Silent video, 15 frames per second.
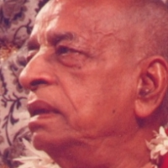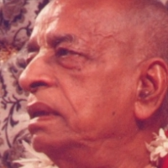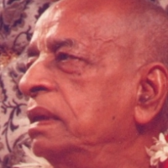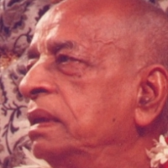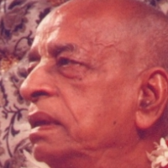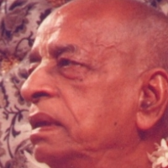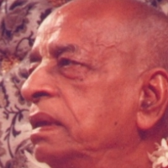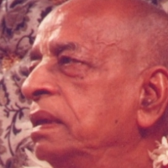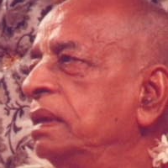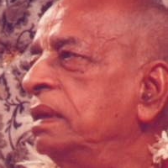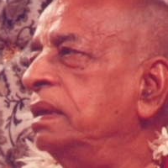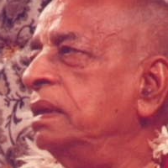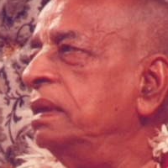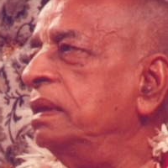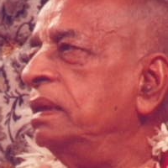She was
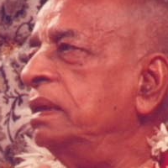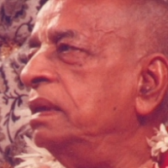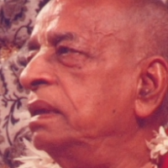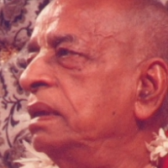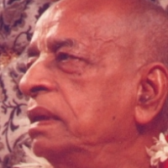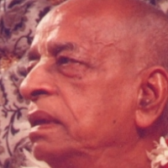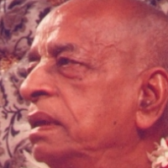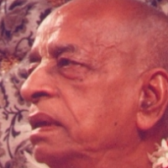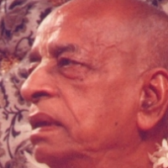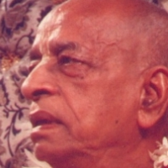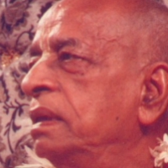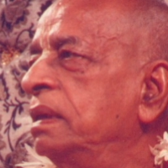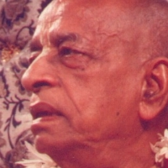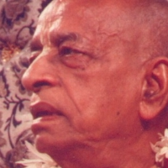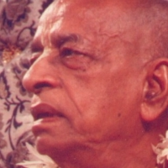king's
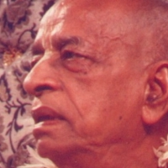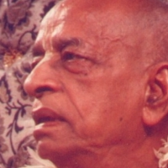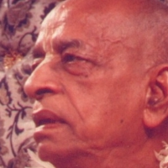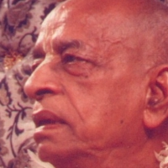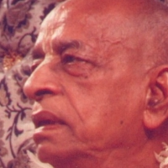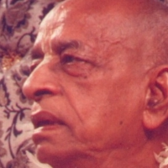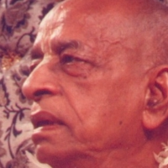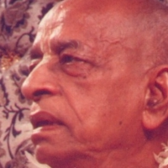daughter,